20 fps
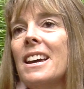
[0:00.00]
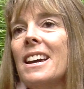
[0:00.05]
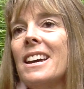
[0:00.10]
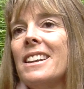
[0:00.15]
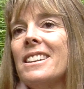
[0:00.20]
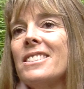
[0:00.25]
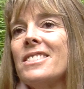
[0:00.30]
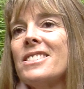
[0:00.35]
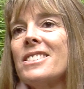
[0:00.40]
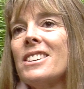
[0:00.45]

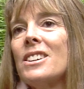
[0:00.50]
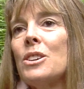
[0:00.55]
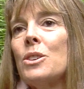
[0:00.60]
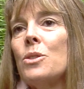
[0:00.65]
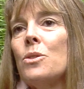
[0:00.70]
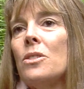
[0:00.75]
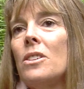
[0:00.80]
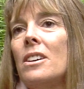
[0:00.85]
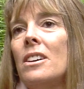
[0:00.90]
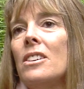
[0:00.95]
And
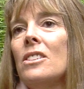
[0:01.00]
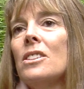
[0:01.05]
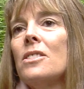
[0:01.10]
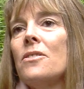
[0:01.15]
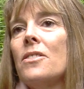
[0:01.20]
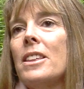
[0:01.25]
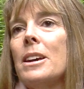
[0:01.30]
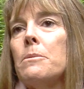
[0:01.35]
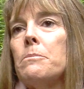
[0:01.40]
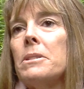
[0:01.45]
so all
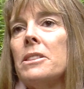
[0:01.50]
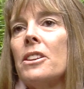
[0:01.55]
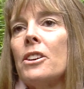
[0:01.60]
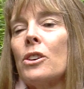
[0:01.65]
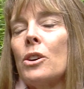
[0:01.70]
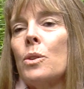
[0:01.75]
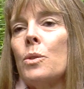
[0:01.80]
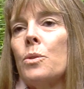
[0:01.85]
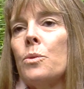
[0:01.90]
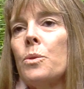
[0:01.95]
of them in
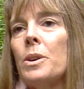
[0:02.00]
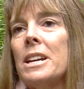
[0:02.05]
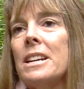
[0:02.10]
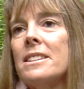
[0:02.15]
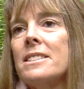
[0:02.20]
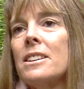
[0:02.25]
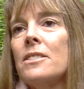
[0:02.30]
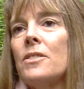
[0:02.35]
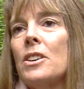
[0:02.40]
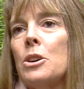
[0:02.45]
their own
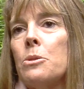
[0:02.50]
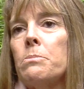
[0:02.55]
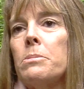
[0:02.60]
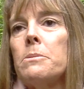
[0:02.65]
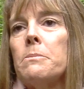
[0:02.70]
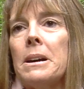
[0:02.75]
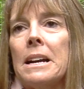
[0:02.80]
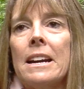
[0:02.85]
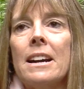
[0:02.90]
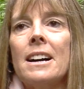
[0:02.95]
ways have
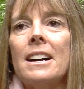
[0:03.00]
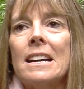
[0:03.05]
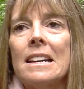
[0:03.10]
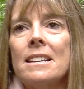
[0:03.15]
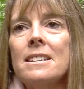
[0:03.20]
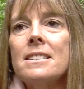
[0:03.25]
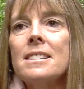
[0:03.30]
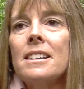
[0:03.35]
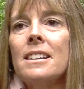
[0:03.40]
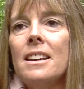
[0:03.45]
opened my
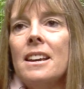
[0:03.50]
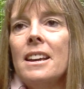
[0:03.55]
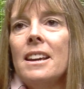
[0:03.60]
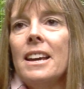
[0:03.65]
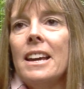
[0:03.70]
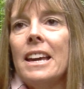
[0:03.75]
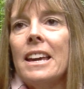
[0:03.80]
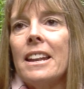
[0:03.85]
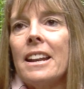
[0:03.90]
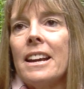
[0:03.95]
eyes,
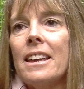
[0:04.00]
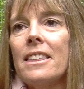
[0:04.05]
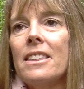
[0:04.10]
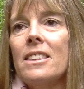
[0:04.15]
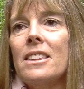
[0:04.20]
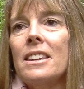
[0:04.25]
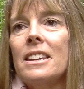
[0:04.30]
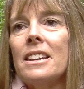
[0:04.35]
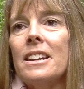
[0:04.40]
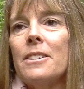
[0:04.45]
and
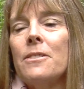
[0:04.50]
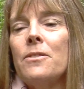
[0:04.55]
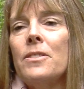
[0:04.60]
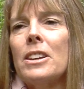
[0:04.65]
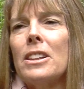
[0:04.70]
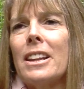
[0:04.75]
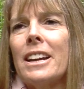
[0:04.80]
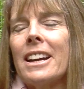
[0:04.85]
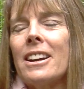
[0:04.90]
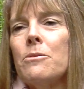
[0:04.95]
I
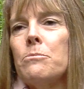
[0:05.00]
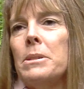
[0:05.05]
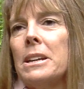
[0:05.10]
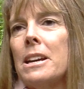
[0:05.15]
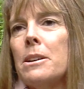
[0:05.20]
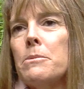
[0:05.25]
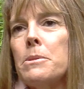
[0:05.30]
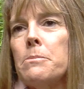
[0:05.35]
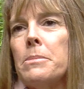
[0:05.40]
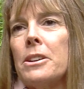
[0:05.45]
feel like I've
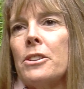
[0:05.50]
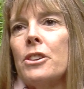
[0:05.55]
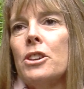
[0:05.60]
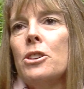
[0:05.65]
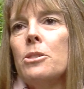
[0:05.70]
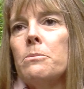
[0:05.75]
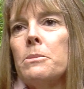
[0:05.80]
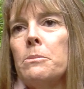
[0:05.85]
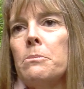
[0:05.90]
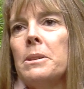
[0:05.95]
become a better
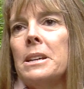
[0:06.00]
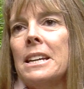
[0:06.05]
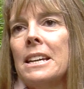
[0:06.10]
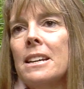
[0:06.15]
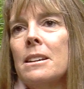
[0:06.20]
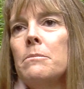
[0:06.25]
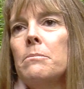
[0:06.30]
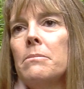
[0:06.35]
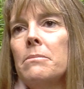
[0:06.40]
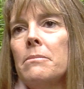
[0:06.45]
human
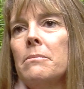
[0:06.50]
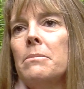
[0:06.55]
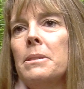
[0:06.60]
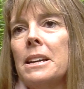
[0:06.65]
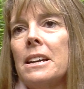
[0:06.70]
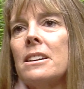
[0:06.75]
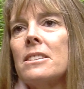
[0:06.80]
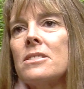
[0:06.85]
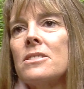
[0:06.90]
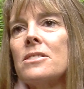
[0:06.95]
being
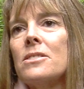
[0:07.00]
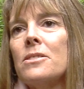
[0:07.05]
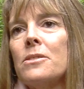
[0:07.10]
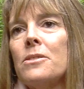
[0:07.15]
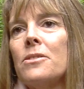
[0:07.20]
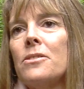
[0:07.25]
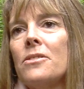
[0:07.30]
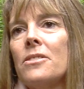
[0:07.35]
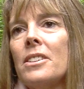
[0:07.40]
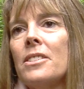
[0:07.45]
because
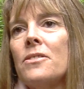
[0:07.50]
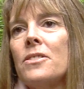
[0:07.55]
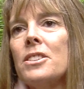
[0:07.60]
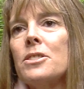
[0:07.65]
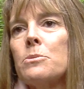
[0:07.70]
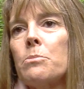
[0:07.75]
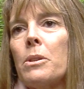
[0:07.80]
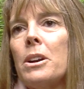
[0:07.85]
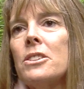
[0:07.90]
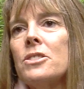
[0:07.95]
of
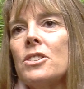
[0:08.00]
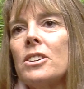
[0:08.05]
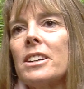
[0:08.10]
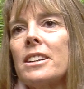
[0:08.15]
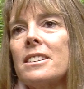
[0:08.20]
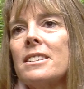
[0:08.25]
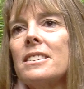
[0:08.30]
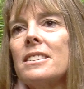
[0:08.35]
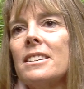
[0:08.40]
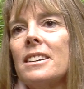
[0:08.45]
this
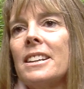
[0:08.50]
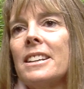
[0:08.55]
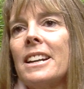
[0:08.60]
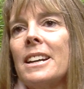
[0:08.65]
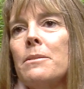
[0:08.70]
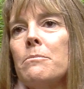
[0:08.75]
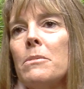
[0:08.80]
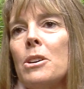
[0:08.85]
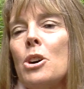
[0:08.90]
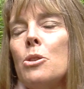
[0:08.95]
project. And
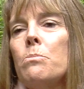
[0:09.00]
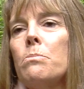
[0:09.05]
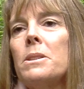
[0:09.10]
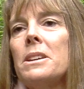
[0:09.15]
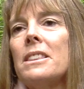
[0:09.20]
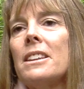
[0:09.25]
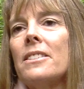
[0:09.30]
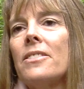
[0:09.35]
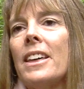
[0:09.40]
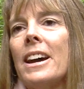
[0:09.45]
I'm
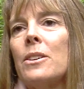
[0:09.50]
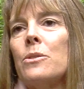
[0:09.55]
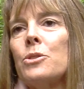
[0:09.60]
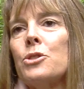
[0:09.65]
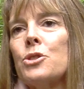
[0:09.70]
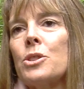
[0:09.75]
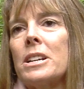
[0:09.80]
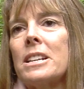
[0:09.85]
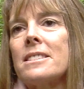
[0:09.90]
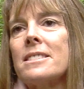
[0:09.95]
hoping that will
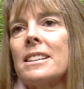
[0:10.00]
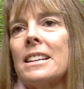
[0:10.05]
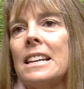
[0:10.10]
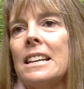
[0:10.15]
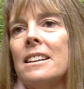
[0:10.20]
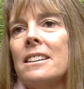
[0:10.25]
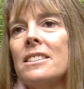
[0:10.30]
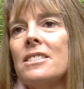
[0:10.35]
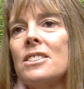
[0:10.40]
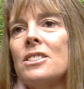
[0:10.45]
translate
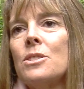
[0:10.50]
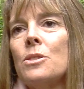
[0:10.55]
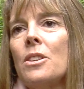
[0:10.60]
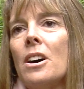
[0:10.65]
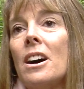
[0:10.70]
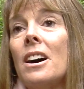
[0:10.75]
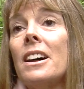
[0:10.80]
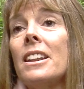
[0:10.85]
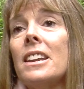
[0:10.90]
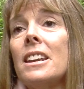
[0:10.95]
into
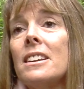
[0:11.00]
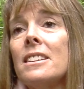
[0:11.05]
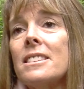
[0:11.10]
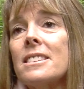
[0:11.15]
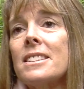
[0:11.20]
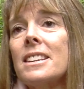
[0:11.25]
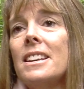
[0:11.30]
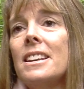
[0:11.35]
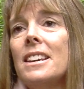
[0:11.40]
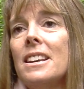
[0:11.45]
the
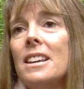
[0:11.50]
audience